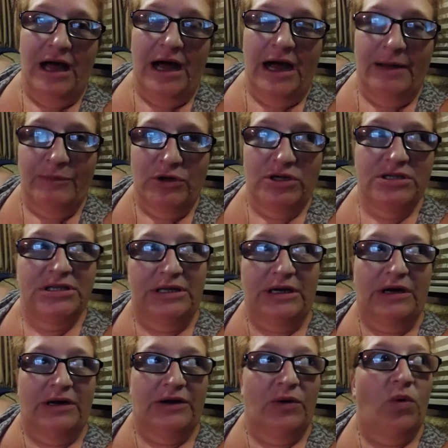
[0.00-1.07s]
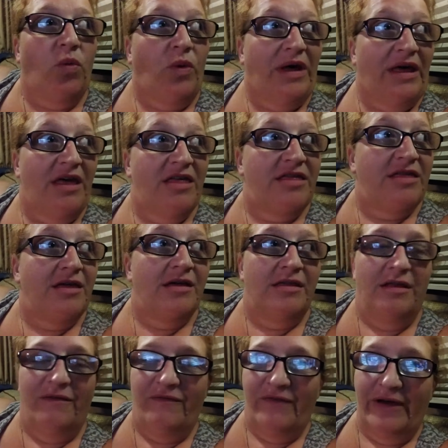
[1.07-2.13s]
I'm going to start with
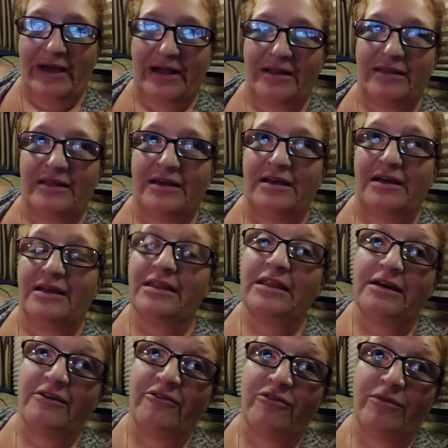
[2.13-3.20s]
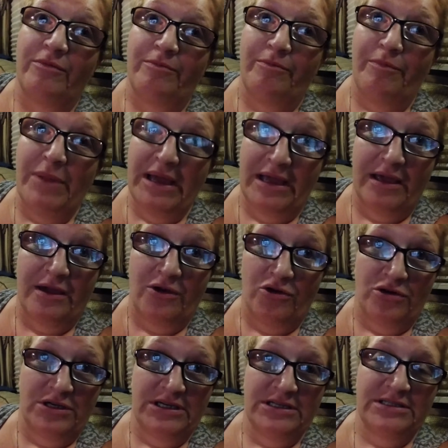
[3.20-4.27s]
the fact that I love baking
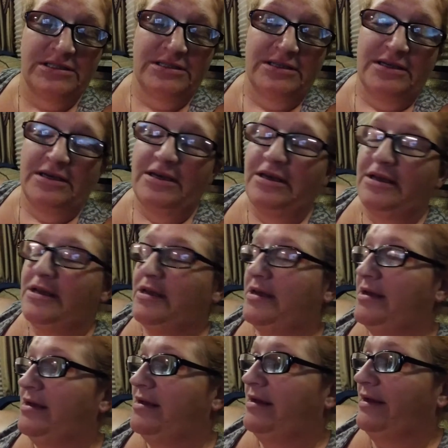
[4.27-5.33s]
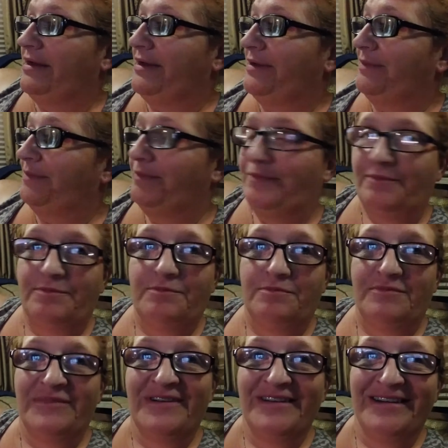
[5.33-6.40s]
cookies. Um,
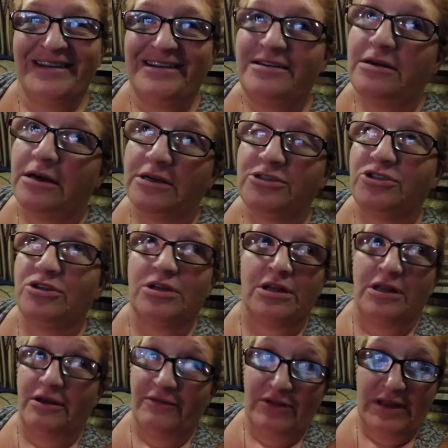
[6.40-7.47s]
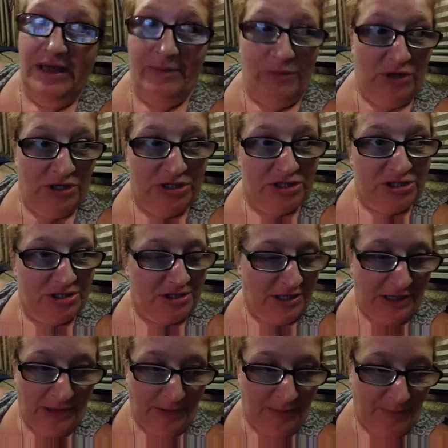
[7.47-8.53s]
I shouldn't love it that much,
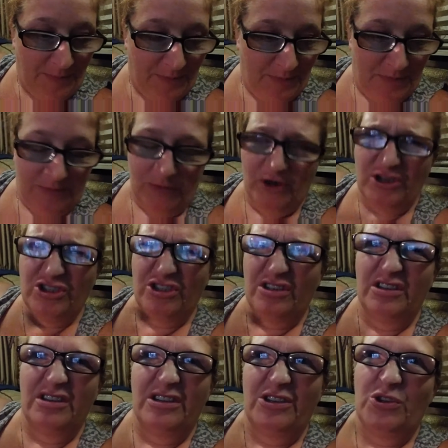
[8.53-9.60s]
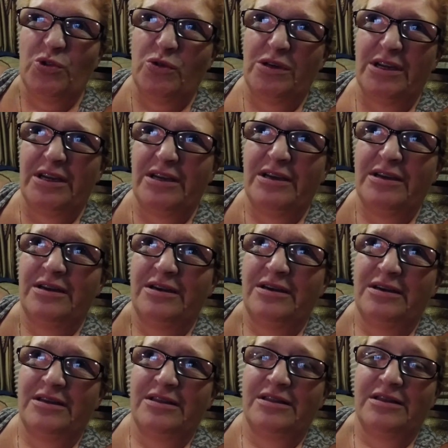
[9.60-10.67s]
or I shouldn't enjoy
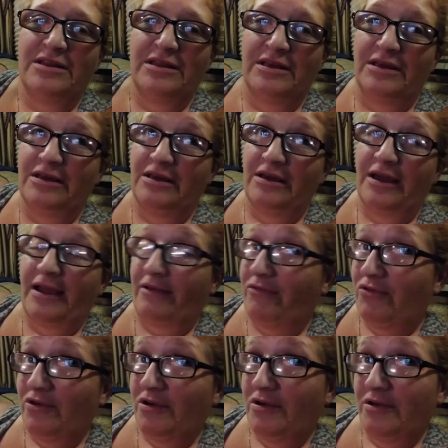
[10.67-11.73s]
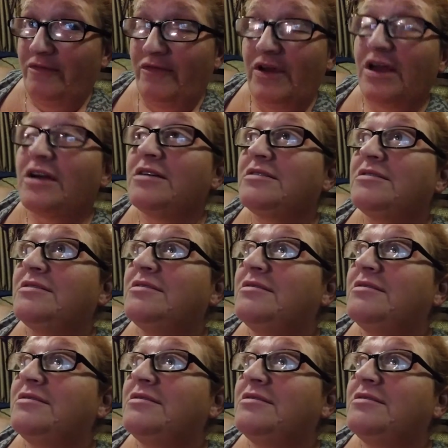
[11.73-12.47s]
the after effects.